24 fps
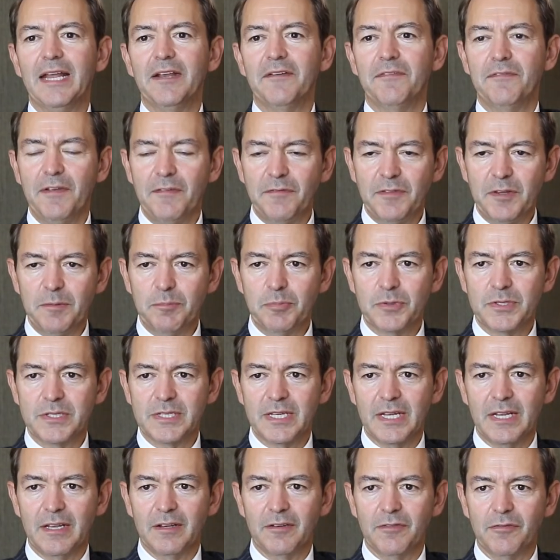and
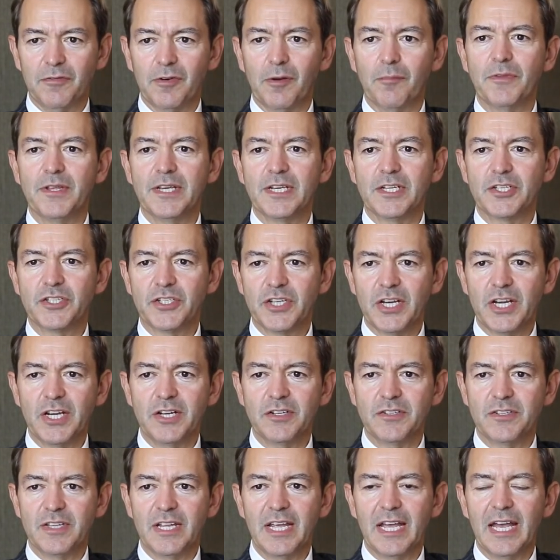50% from the
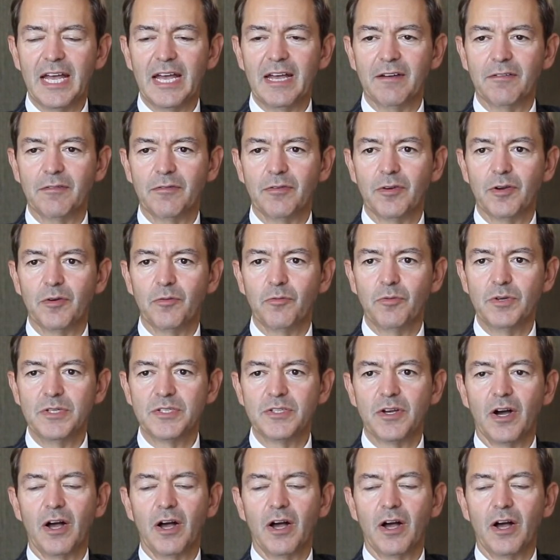exchange they have with